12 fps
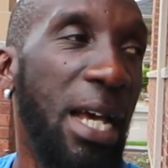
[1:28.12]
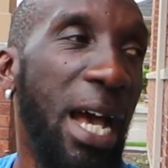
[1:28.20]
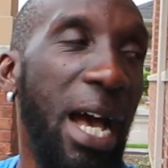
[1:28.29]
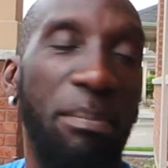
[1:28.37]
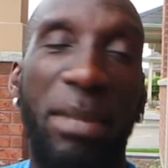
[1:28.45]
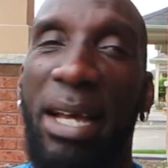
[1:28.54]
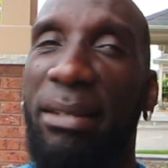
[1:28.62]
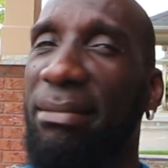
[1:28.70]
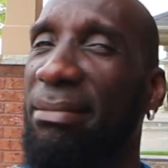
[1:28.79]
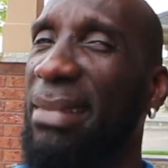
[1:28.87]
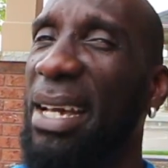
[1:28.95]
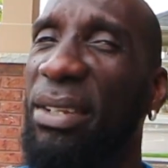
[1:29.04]
I
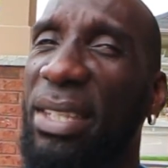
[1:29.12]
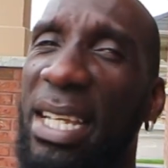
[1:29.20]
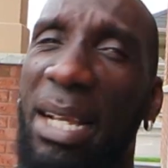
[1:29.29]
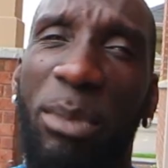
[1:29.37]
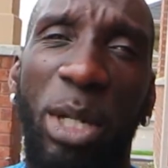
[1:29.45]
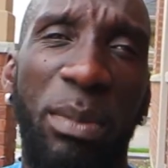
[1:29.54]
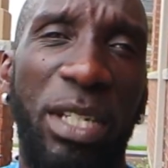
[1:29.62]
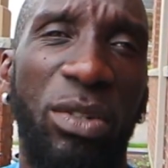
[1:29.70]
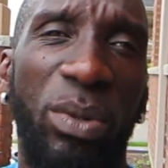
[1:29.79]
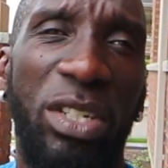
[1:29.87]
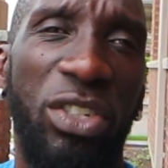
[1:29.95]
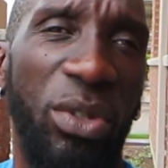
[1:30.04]
don't think I'm going to
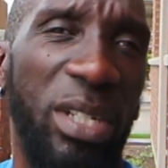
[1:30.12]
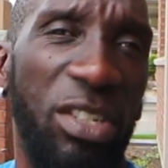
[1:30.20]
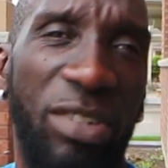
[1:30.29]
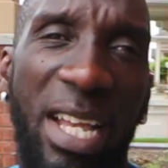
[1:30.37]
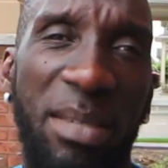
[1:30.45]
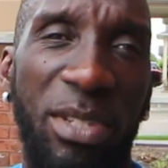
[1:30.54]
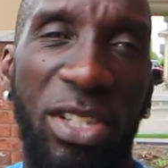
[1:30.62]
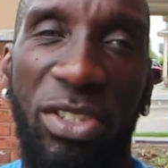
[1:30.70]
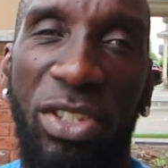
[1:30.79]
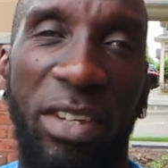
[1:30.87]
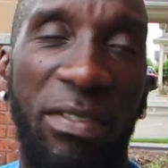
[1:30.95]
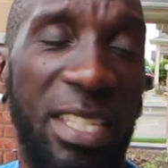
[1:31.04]
be showing the transmission
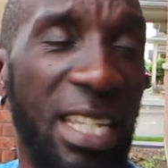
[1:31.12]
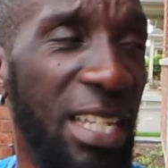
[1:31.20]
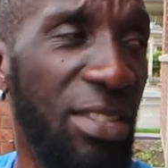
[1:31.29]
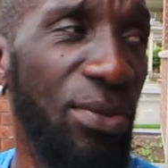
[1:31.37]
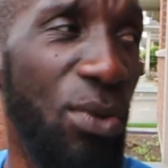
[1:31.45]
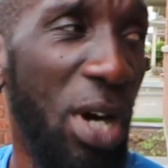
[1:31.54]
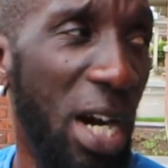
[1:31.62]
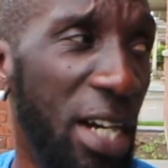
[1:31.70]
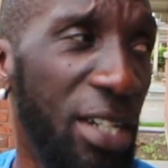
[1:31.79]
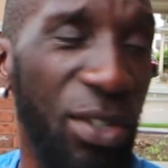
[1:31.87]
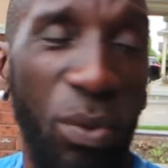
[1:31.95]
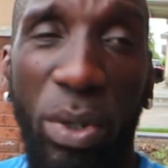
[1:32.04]
service. It's too
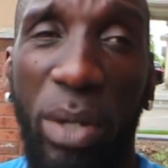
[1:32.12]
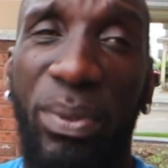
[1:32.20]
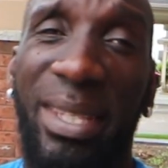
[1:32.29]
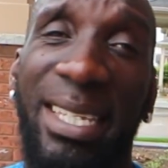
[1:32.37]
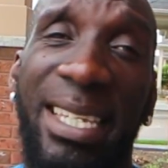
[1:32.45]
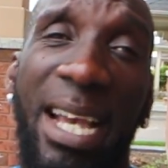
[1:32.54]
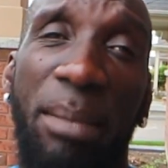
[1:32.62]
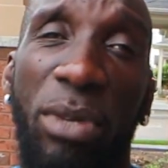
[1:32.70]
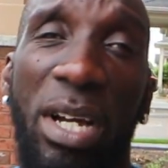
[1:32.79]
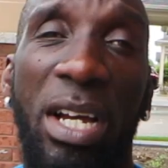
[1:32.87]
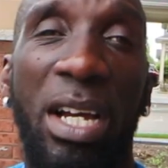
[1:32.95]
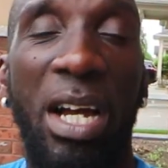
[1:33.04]
hard to work with the
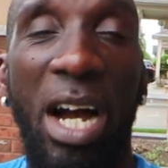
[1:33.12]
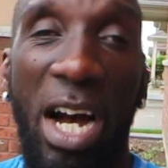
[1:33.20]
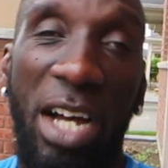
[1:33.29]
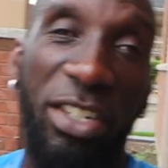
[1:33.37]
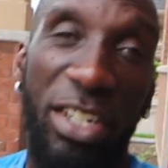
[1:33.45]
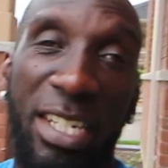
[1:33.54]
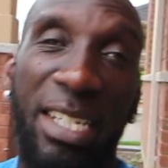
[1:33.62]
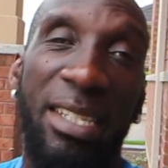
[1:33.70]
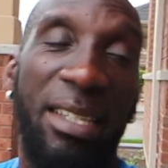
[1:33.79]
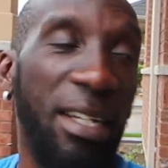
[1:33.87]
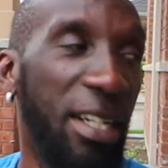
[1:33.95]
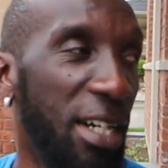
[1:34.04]
camera underneath
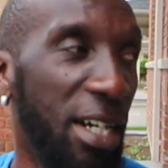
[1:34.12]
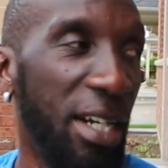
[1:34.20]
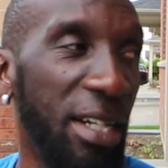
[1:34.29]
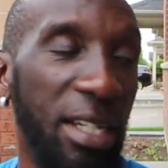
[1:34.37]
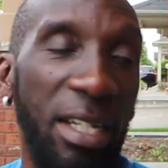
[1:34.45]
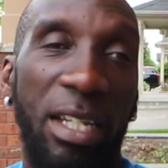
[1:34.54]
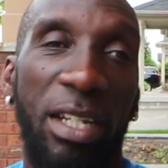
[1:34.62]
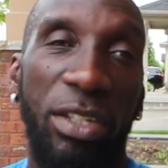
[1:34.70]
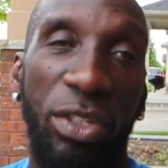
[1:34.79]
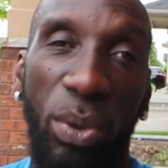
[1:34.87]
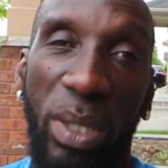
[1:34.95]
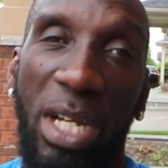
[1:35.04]
the car
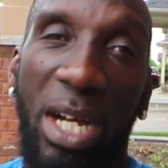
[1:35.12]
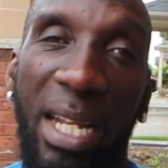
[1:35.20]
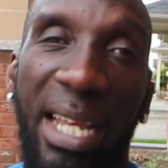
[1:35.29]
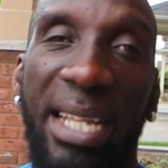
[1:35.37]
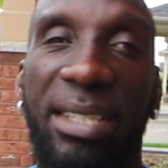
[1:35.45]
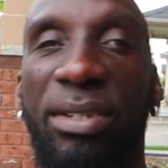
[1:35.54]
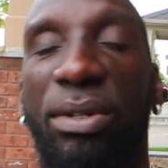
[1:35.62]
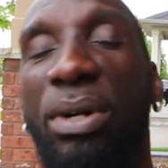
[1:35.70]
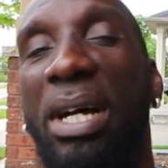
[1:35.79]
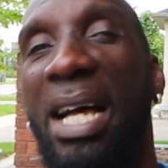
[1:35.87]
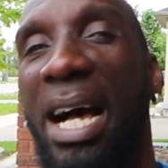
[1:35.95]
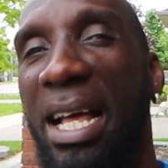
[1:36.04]
doing all that. So
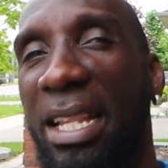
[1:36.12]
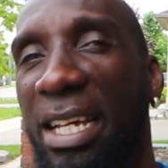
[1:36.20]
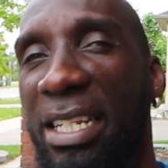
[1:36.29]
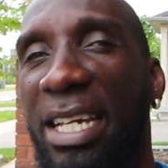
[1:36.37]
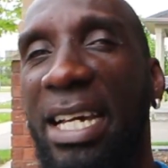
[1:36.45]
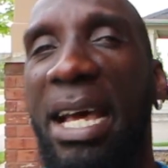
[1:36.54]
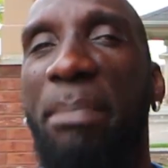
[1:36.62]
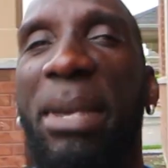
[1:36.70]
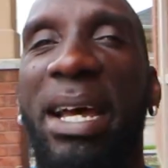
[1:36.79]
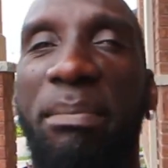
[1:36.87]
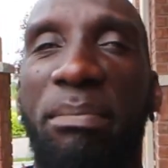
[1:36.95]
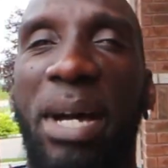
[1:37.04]
a lot of that I
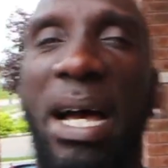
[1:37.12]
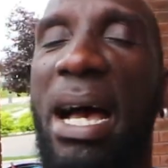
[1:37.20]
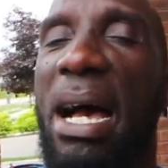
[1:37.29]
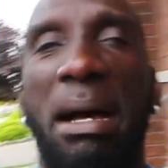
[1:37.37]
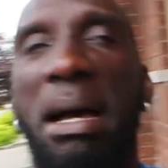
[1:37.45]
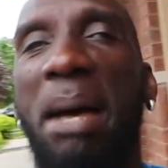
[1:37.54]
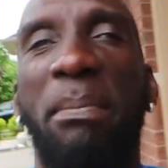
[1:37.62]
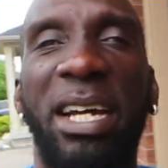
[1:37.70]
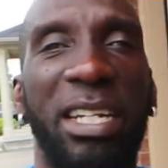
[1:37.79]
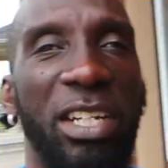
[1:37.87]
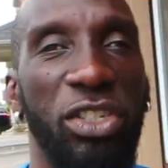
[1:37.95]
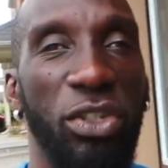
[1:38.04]

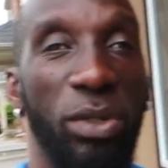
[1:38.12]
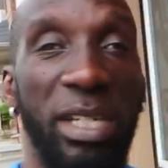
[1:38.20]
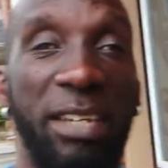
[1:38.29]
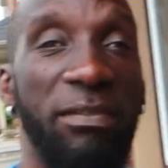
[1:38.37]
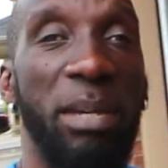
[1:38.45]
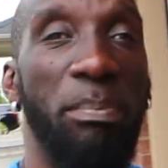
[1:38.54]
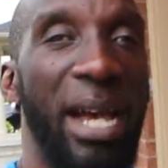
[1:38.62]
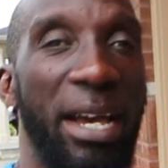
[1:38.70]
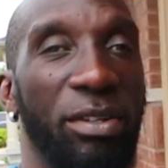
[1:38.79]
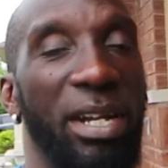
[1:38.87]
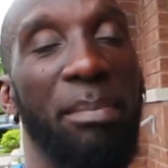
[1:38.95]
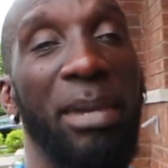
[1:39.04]
might not show. Even the
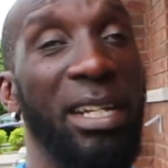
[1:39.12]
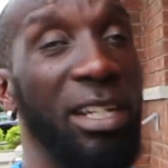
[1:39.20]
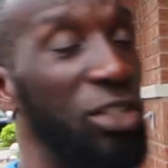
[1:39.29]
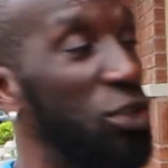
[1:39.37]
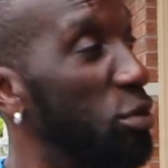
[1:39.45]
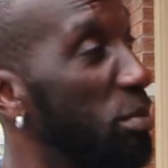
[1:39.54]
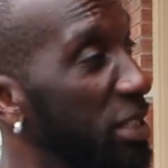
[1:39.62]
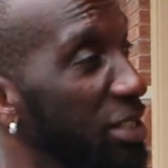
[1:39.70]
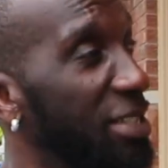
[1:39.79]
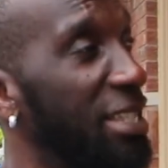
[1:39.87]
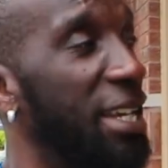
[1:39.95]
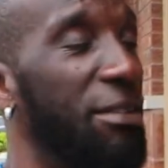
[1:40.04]
battery I might not show. But
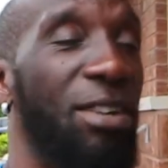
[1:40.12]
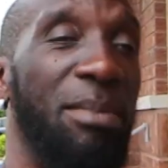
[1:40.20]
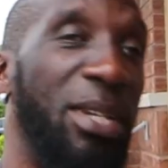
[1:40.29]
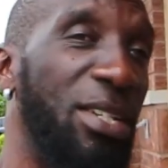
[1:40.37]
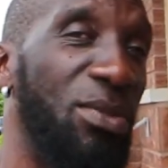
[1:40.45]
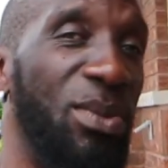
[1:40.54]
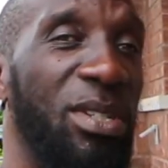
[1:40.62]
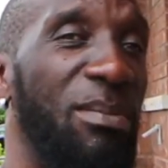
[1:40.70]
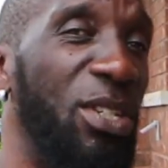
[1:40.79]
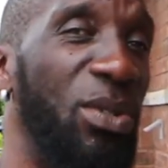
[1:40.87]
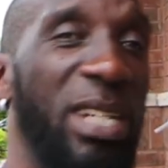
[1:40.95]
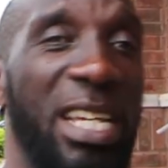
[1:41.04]
just stick around, because we're going to
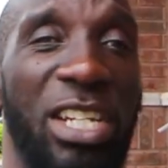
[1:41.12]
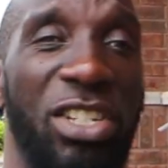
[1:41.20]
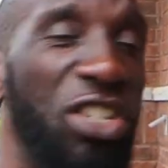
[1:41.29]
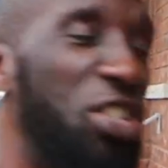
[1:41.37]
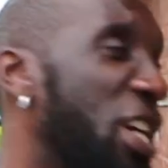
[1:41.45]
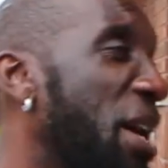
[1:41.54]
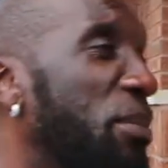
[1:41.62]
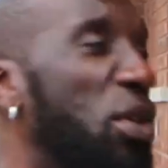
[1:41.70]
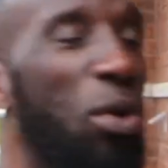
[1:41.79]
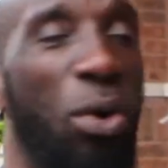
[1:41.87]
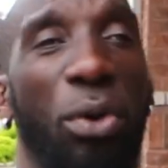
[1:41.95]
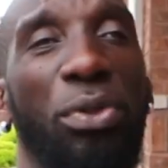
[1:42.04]
be doing an engine shop. The
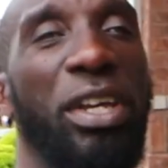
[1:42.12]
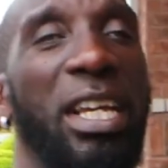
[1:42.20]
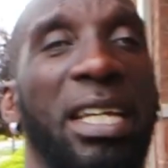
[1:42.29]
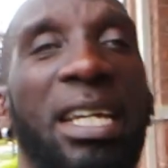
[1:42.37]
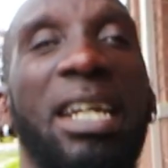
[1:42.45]
whole thing.